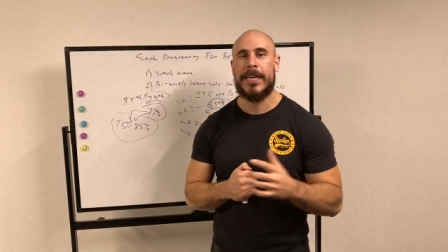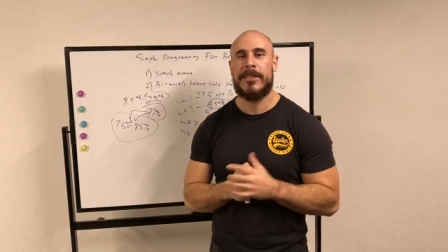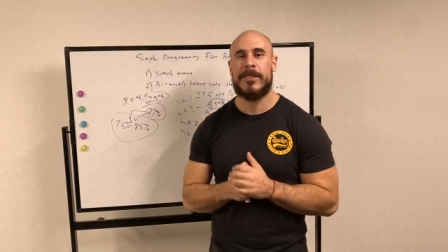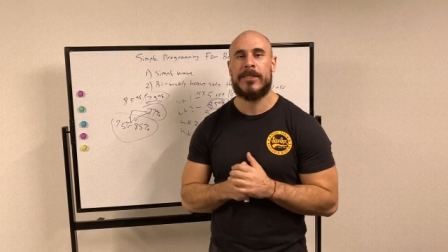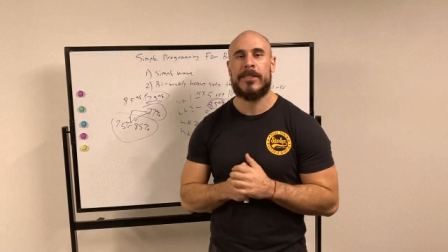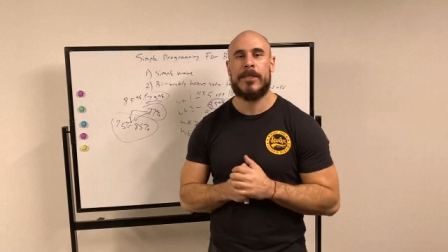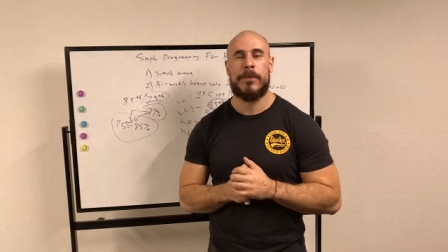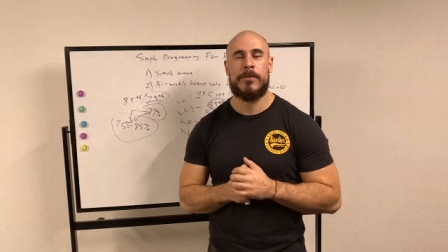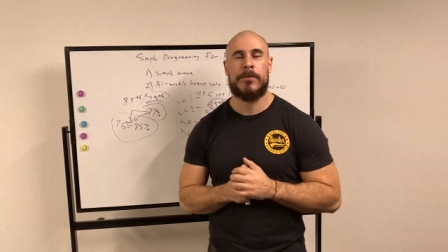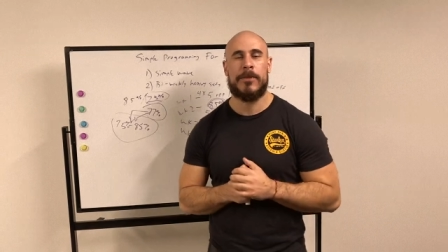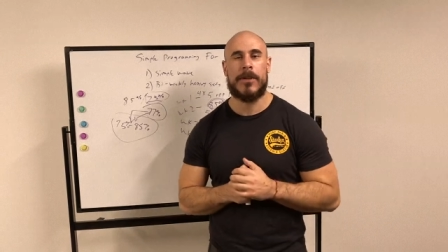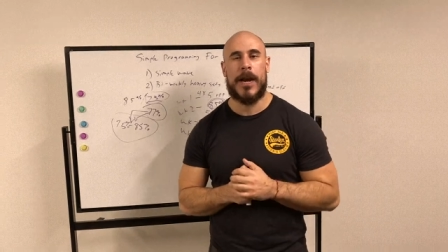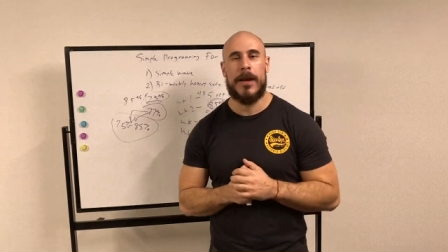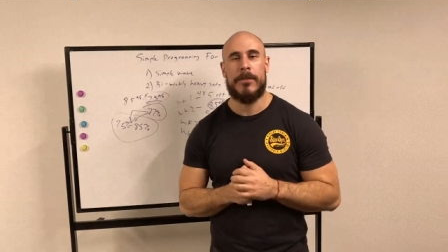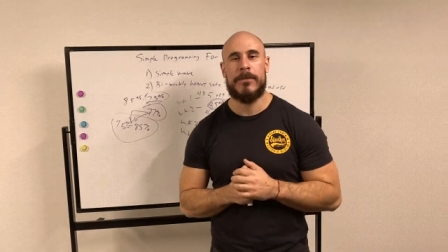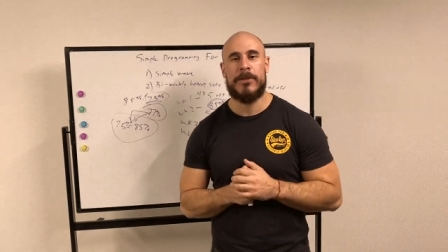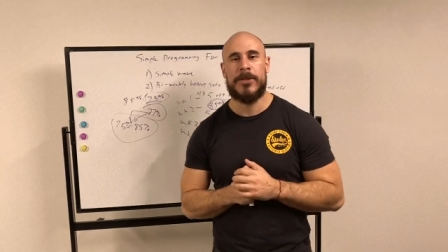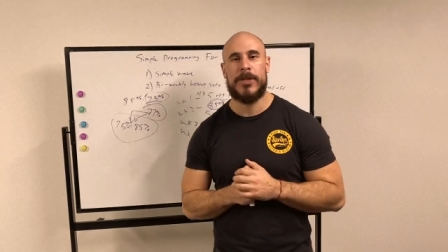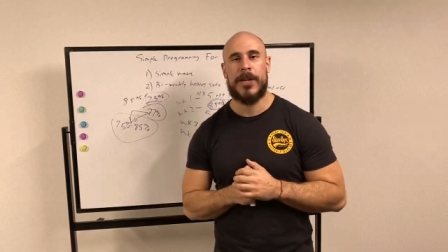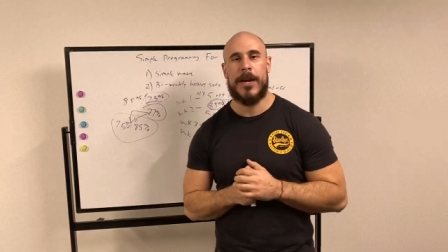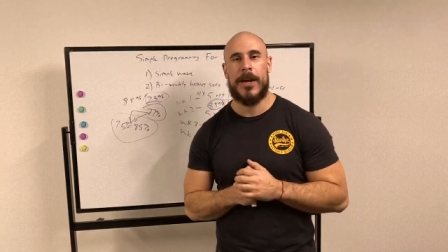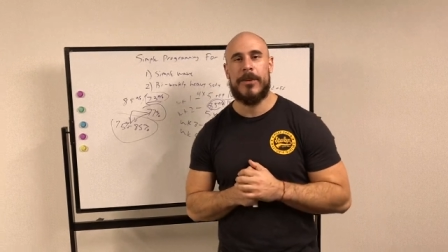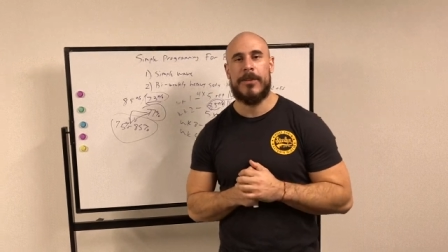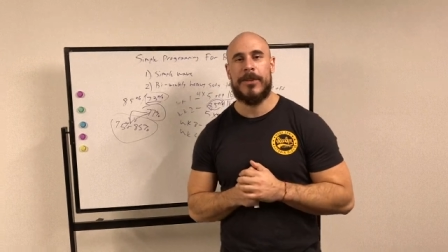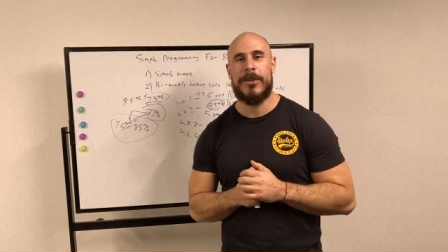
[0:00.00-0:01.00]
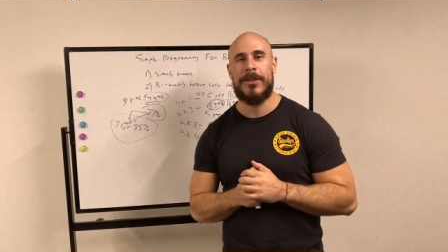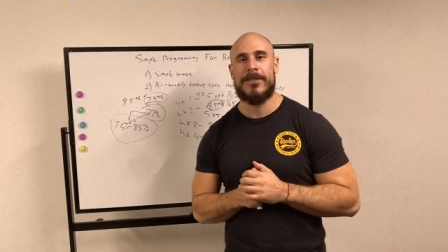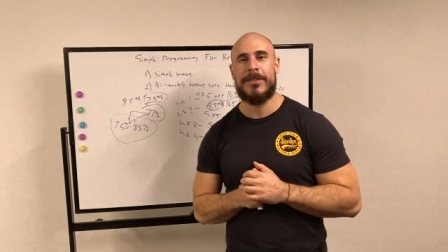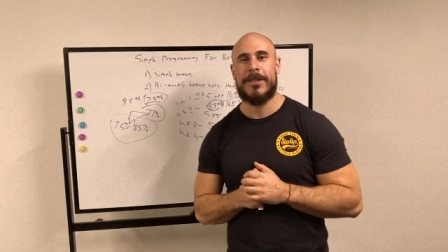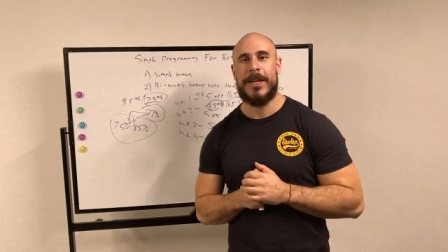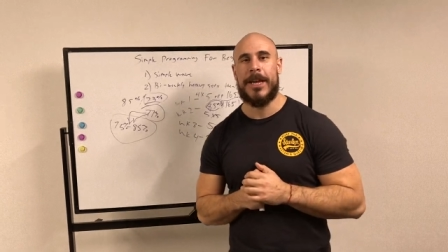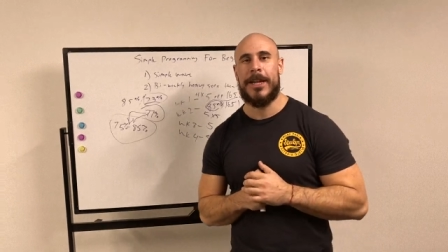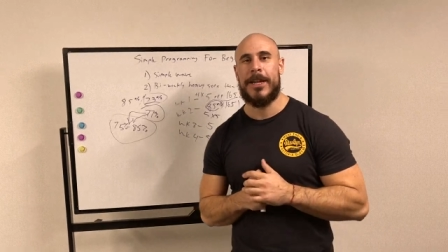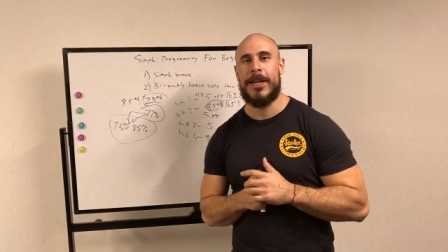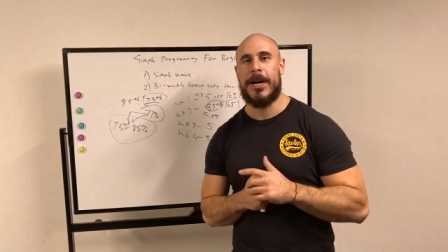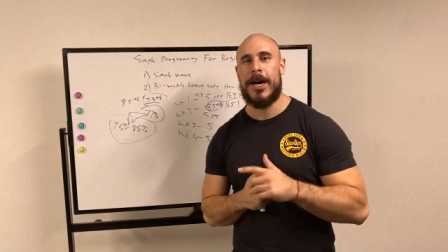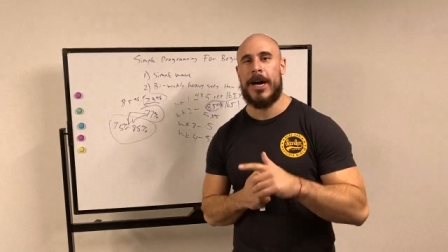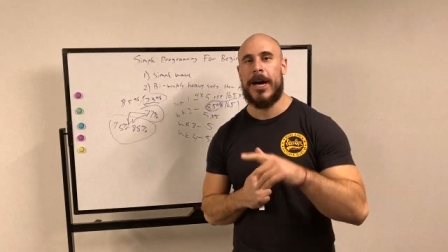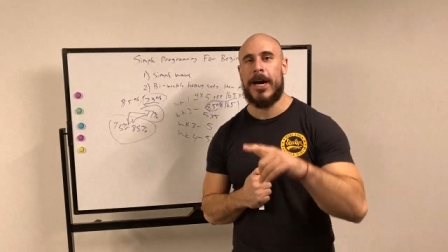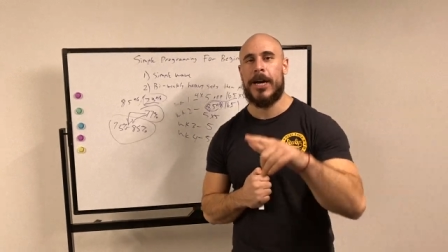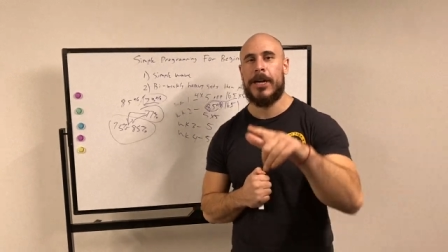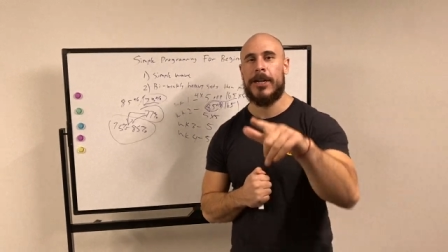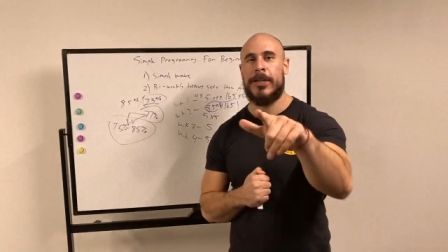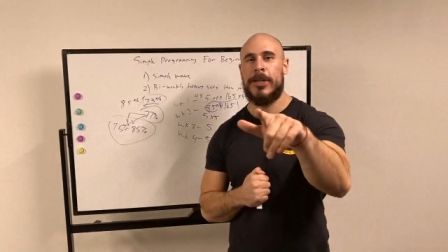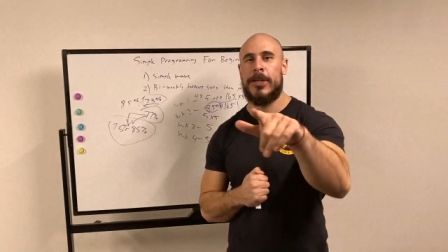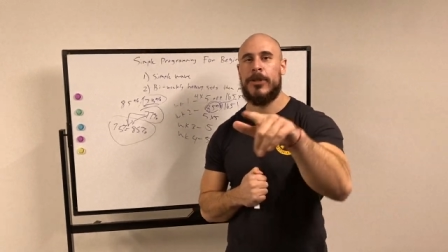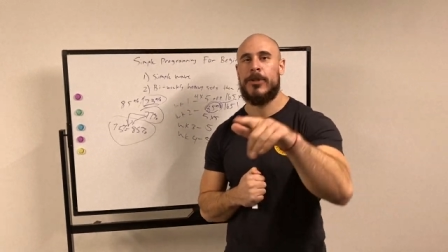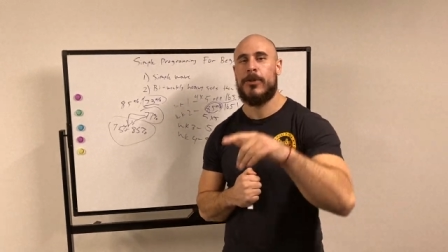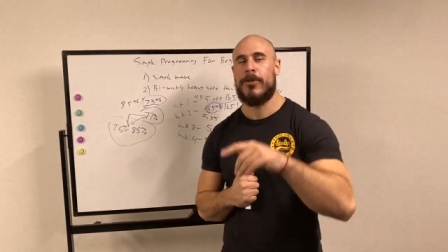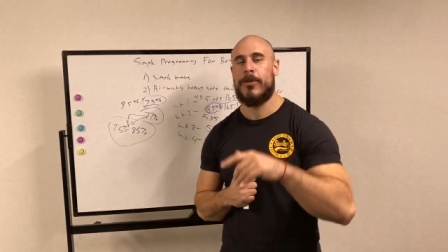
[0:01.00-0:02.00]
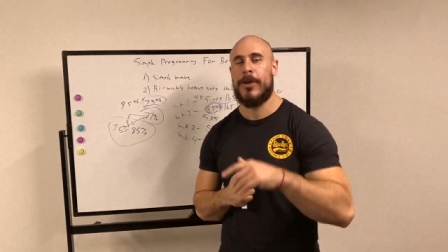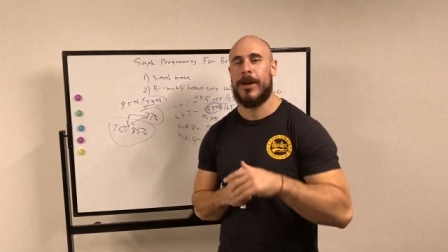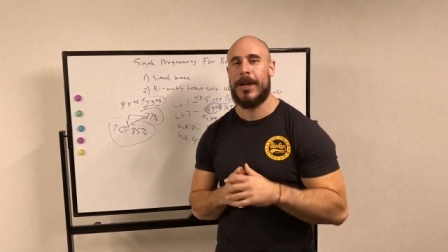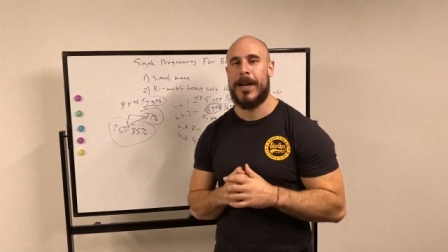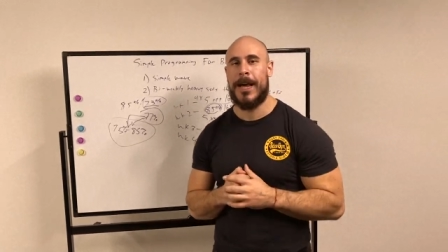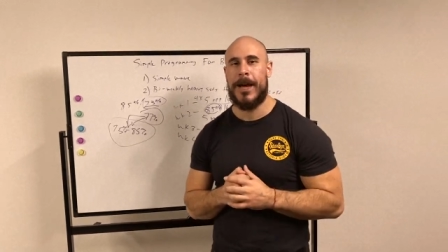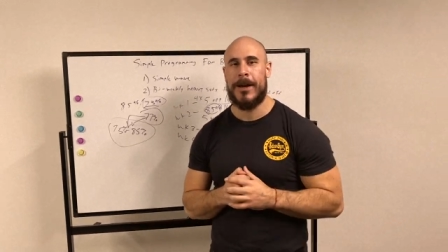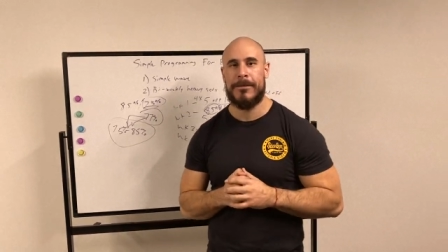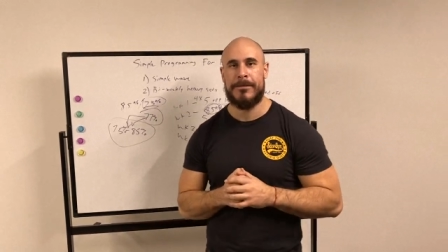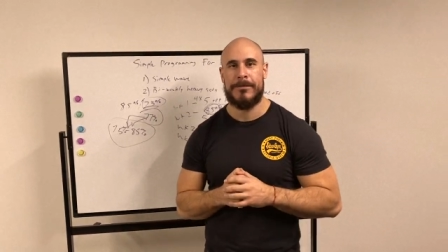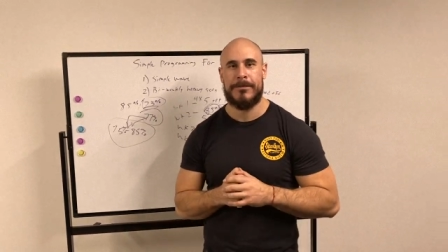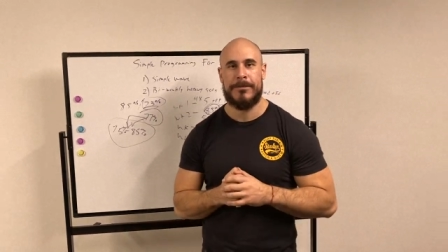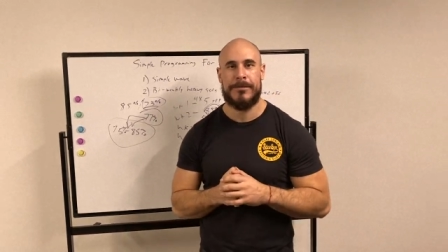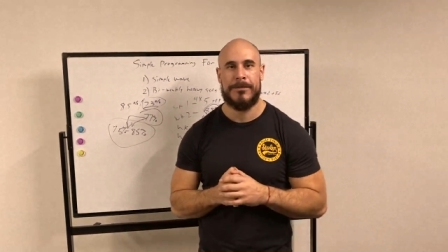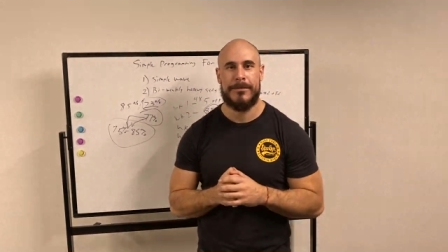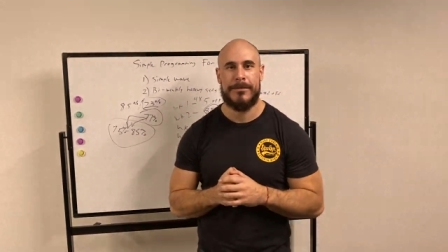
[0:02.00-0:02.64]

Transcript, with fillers: subscribe, and share this, and uh, do it right now.